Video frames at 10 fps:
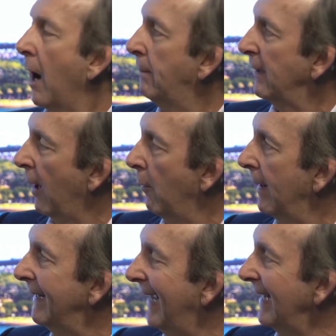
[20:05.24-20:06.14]
I want
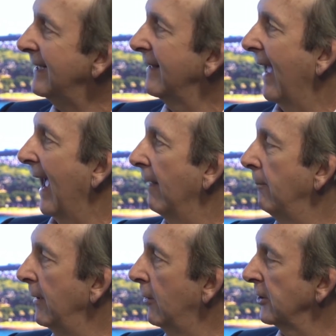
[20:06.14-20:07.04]
to get to that
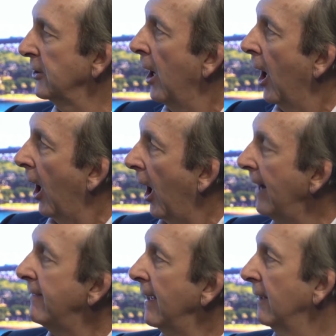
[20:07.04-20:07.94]
because I
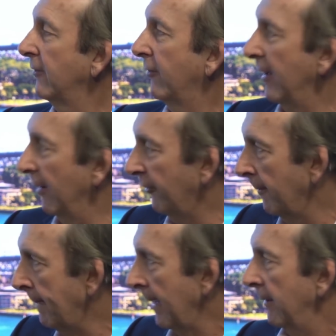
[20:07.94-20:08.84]
think it's this.
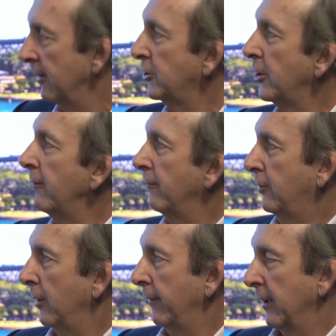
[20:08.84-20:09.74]
There's two
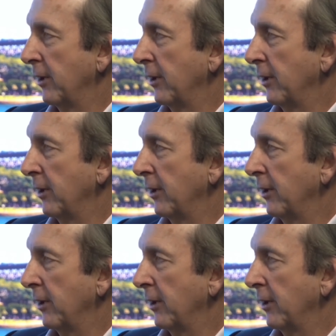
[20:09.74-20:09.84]
views.